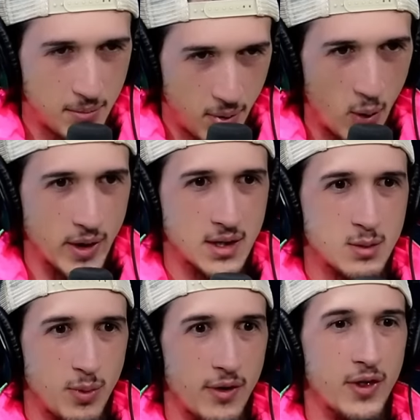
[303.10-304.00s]
points
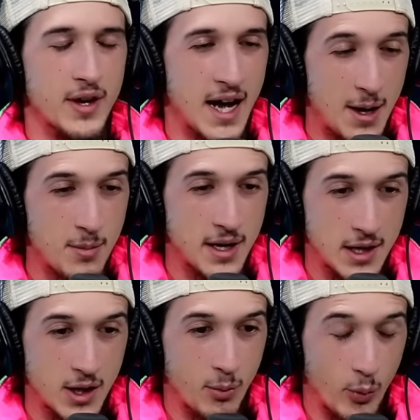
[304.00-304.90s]
but the nine minute
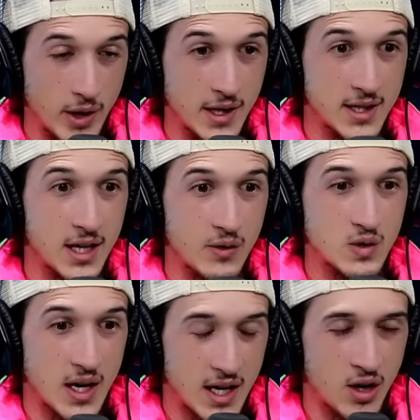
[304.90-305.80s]
clip really gives
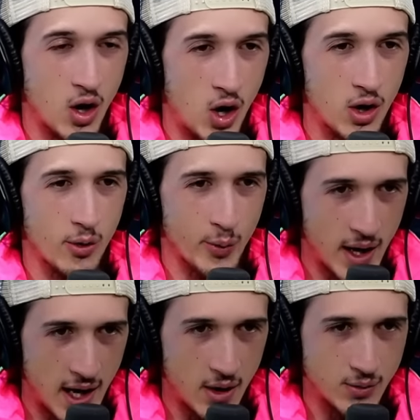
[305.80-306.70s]
like an all
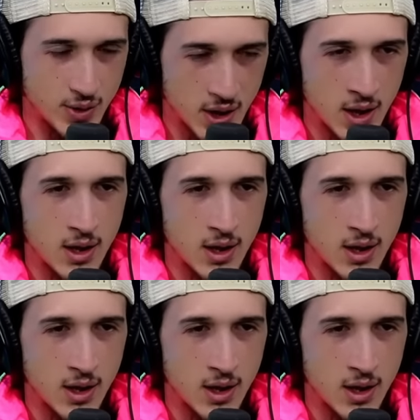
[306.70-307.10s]
around